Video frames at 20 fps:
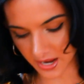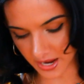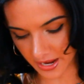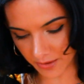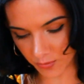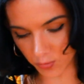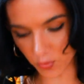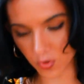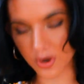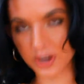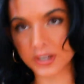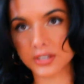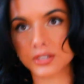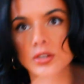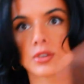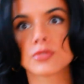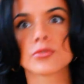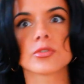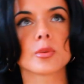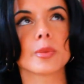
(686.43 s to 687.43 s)
I wore
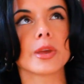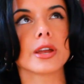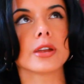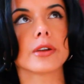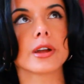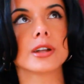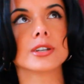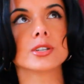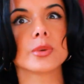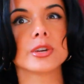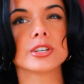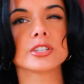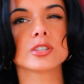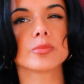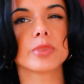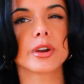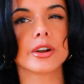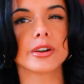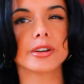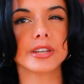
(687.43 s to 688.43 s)
it for my
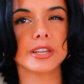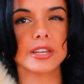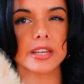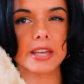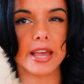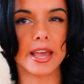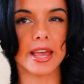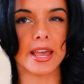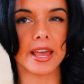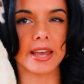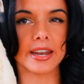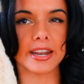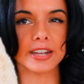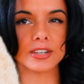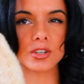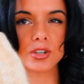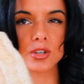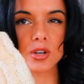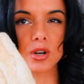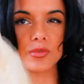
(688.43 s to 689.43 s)
graduation party, and I
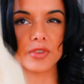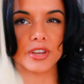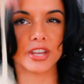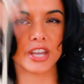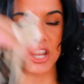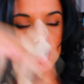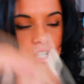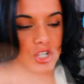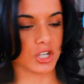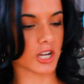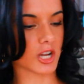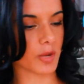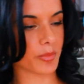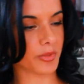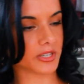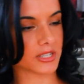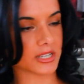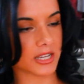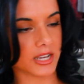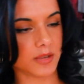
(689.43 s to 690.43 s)
took it on vacation a
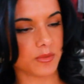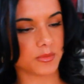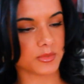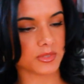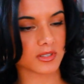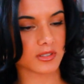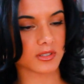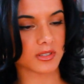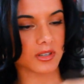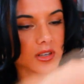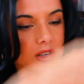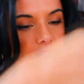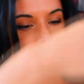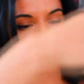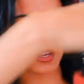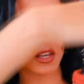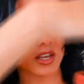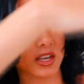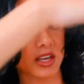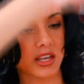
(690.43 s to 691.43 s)
couple of times.
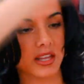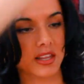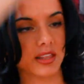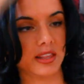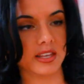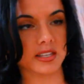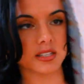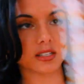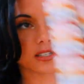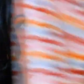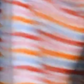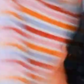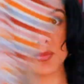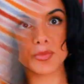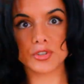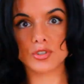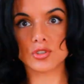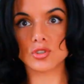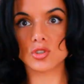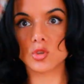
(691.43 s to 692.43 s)
This
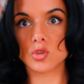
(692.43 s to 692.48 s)
top is